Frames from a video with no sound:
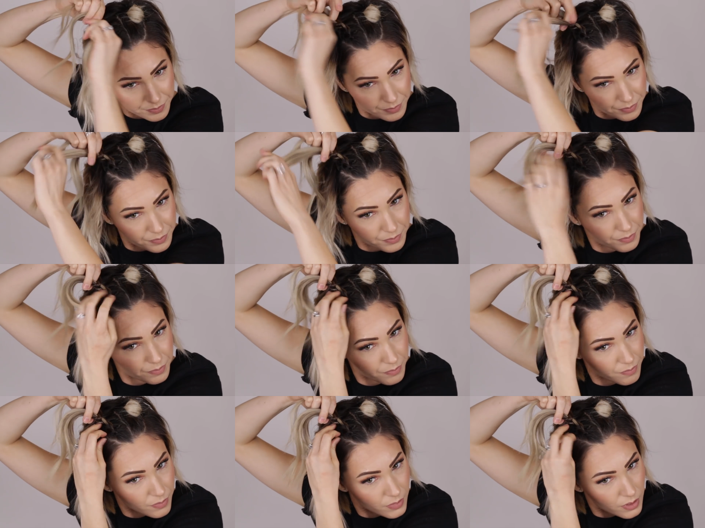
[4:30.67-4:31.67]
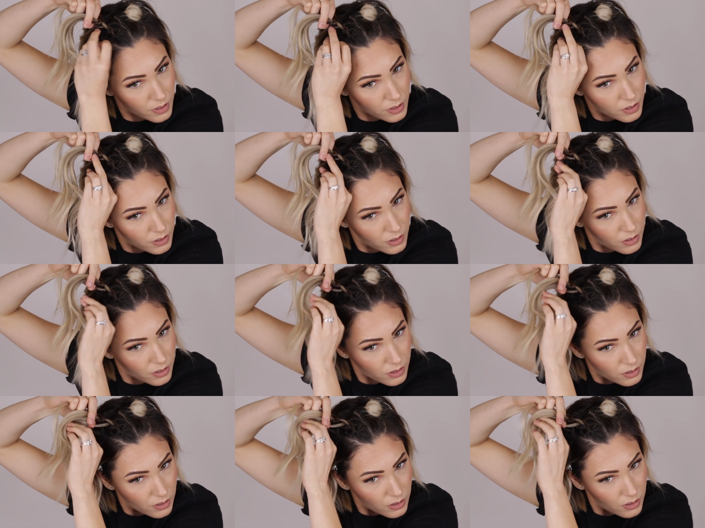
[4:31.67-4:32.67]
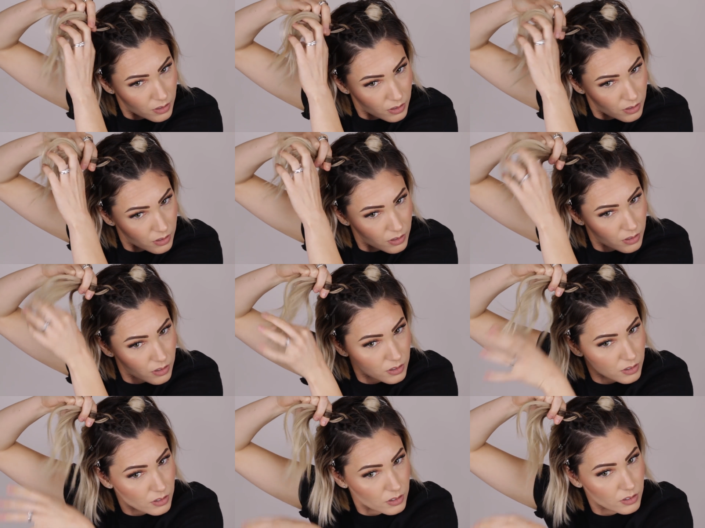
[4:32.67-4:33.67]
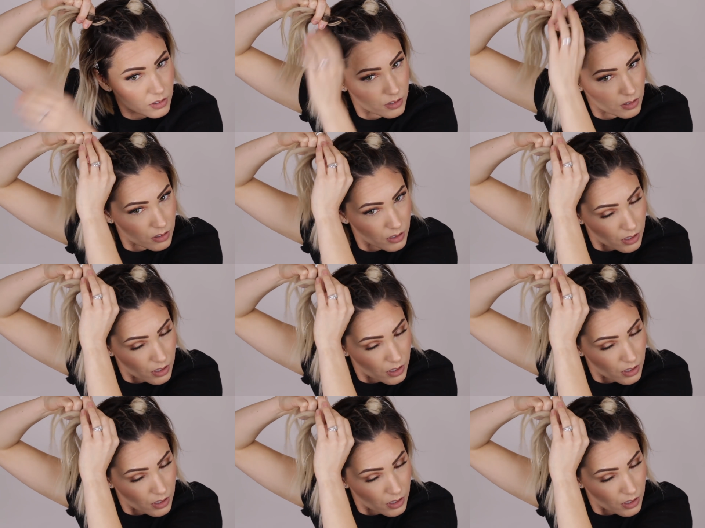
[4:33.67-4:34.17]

Nobody speaks.